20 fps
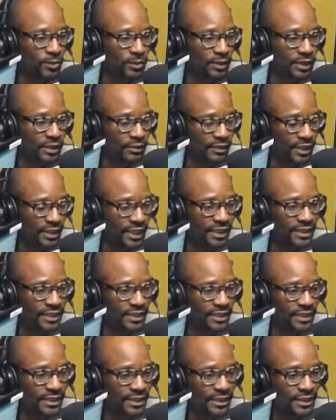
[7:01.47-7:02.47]
here in
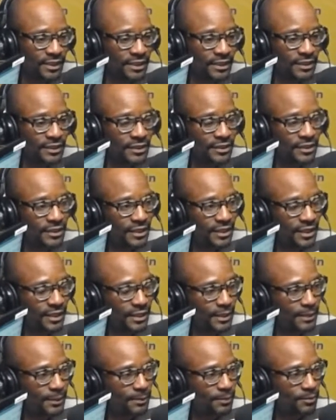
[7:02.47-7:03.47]
London,
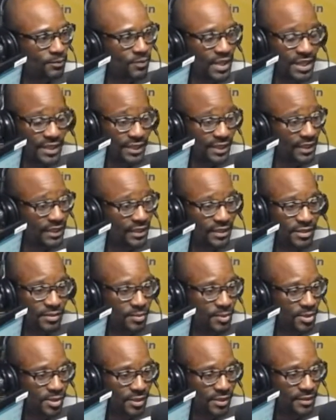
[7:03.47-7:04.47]
and the kids
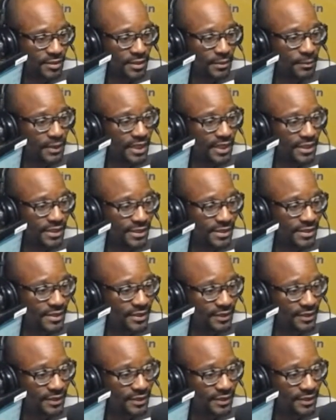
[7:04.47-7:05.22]
were just amazed.